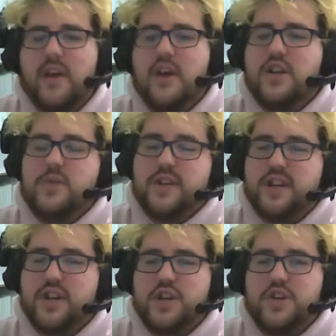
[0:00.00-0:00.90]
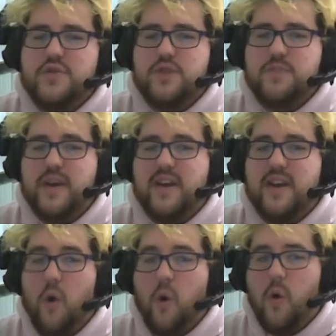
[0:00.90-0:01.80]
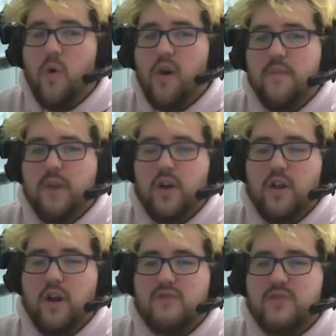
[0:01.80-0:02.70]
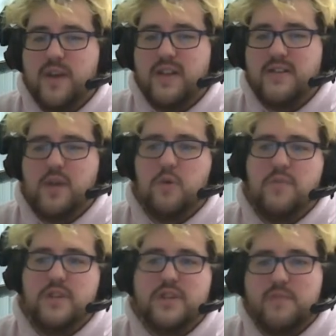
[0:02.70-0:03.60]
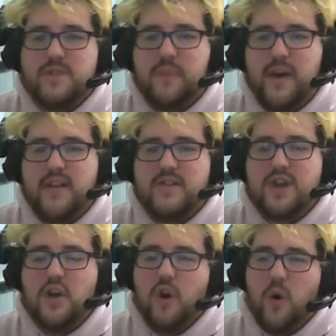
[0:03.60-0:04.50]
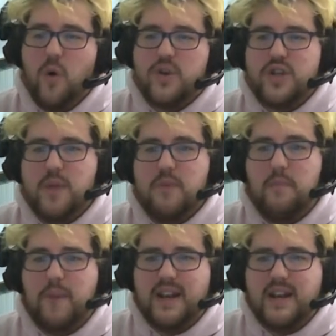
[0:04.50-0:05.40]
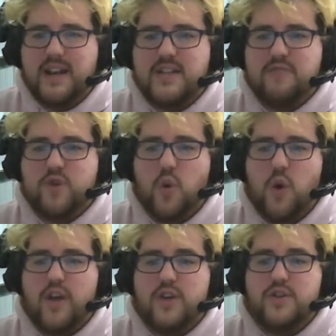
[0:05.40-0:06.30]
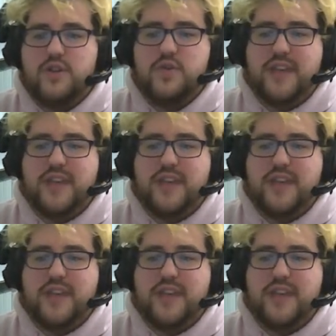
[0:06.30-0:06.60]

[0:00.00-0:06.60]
So in addition to spending aura on a lot of spells, there will be some spells or some abilities that require you to use